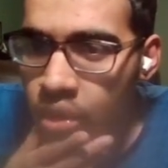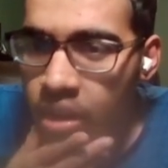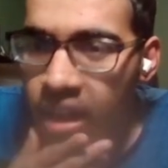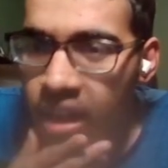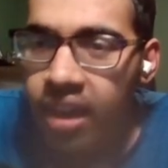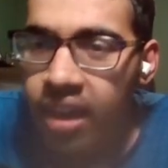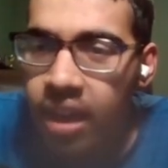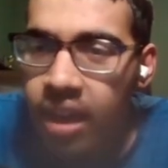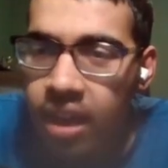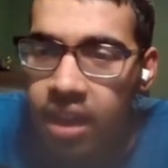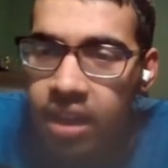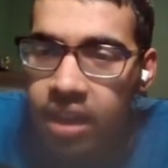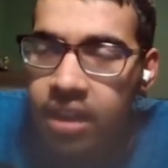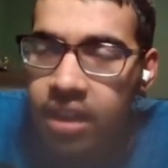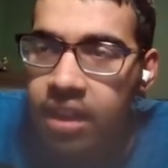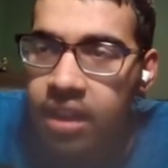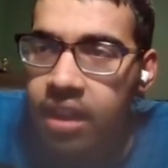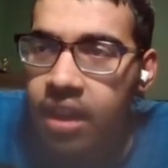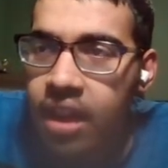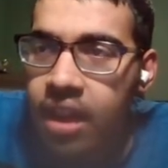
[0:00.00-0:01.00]
I'm
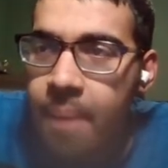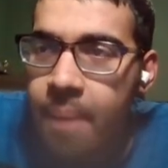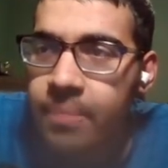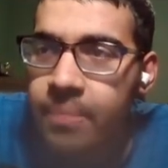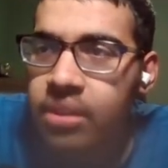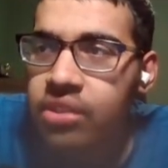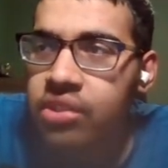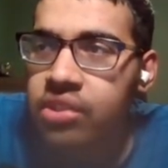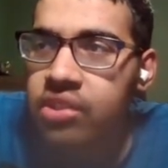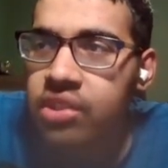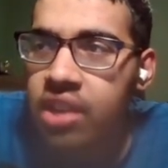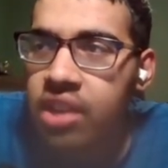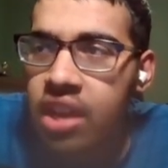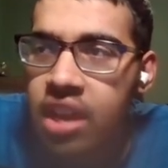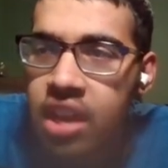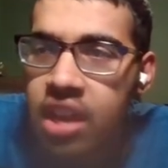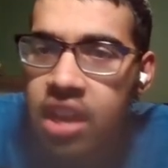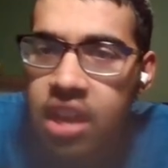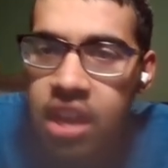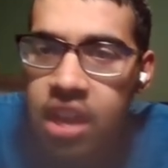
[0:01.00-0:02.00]
going to
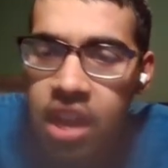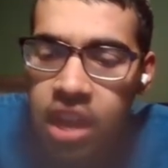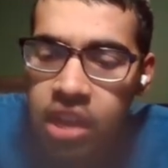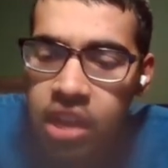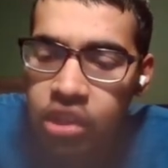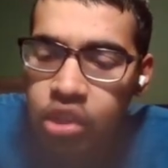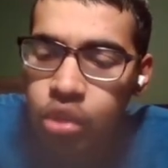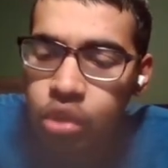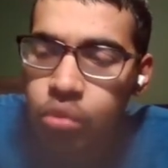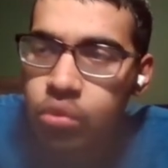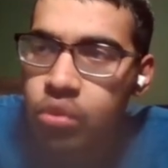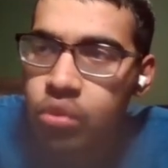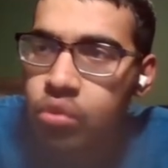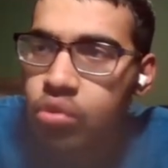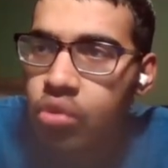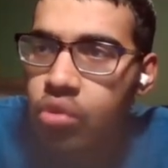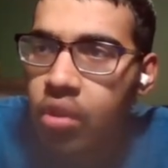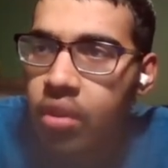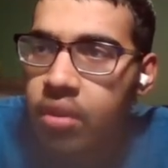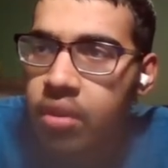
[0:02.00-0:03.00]
say a 2-2
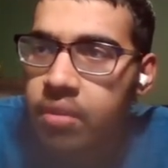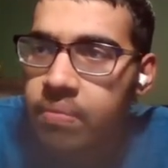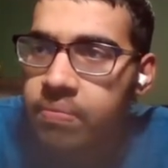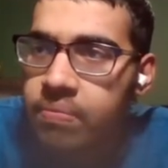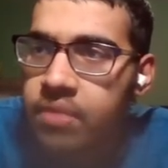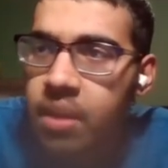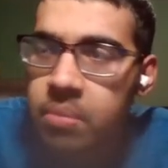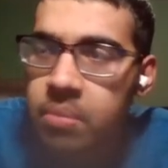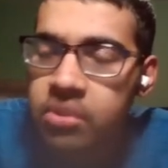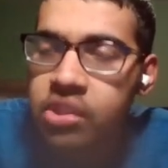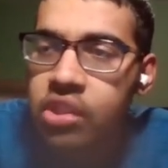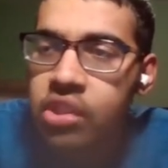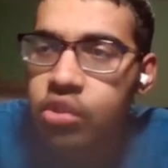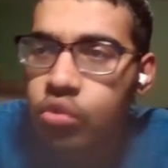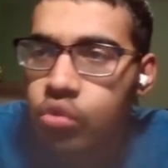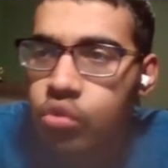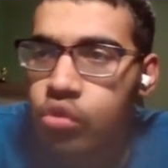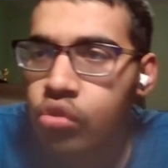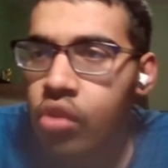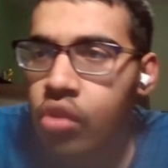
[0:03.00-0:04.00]
draw. I
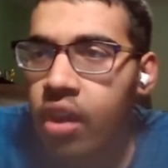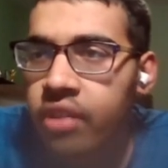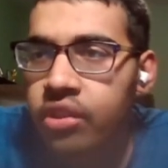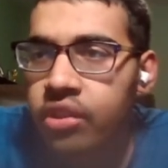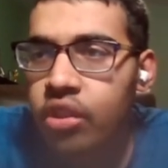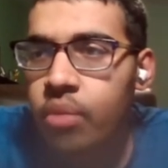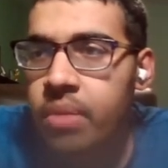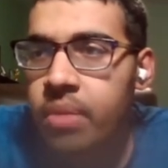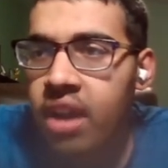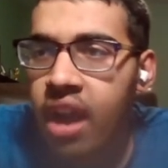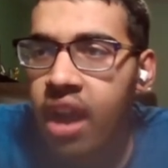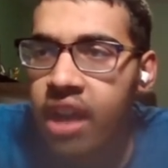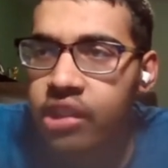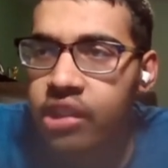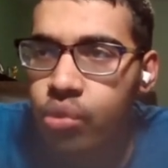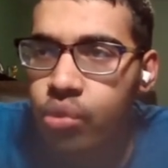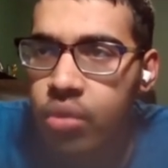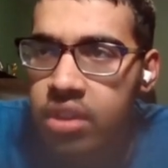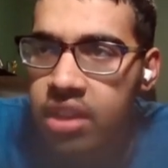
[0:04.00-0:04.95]
think it'll be a high-scoring